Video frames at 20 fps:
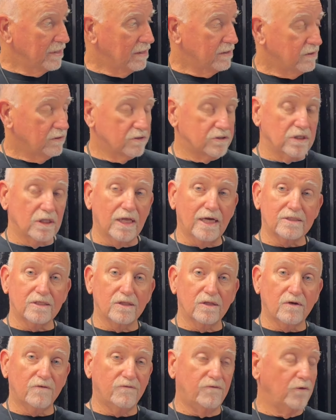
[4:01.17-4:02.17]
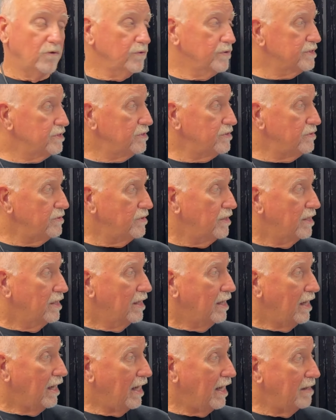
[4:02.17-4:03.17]
There's a lot to look forward to.
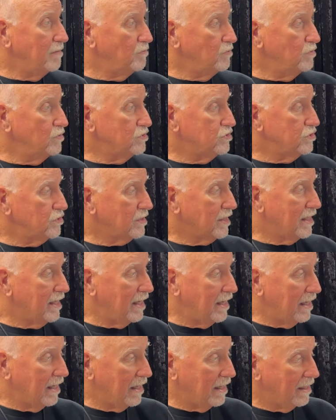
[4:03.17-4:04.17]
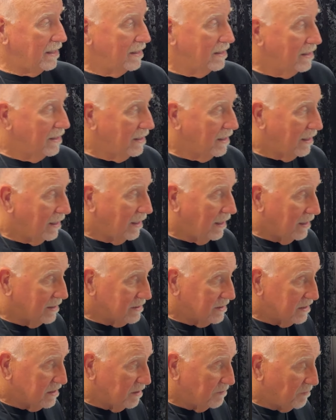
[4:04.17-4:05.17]
Hay mucho que
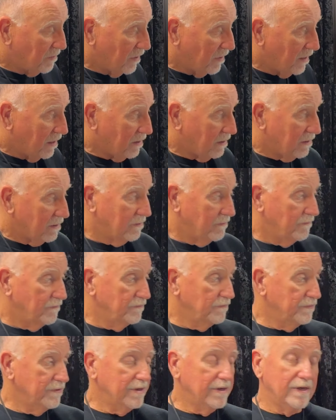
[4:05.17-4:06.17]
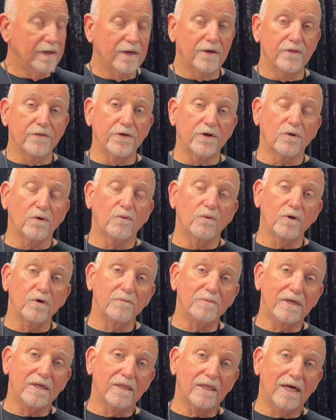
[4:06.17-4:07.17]
anticipar. There will
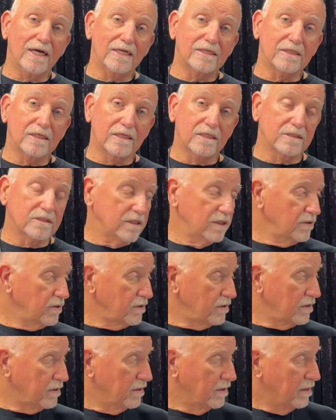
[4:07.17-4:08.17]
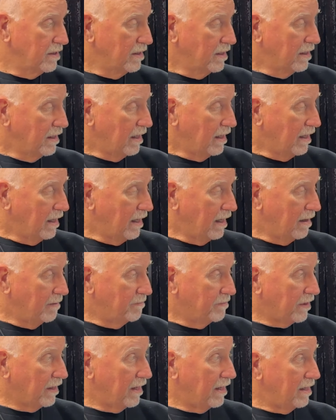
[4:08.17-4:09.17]
be a lot to consider.
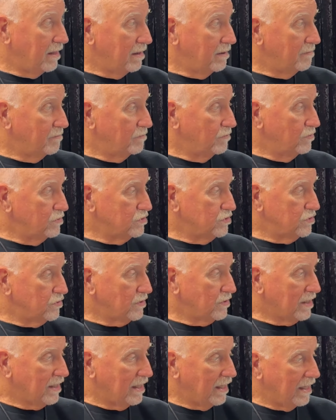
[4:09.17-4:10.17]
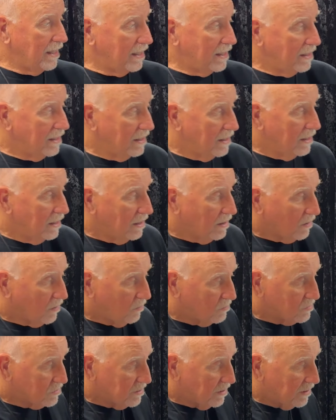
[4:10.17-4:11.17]
Habrá mucho que
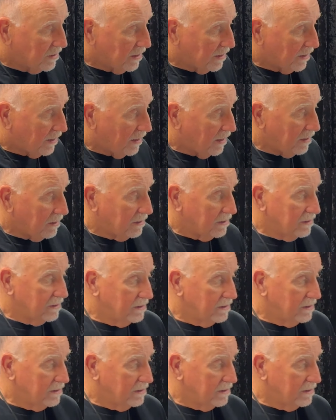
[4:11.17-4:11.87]
considerar.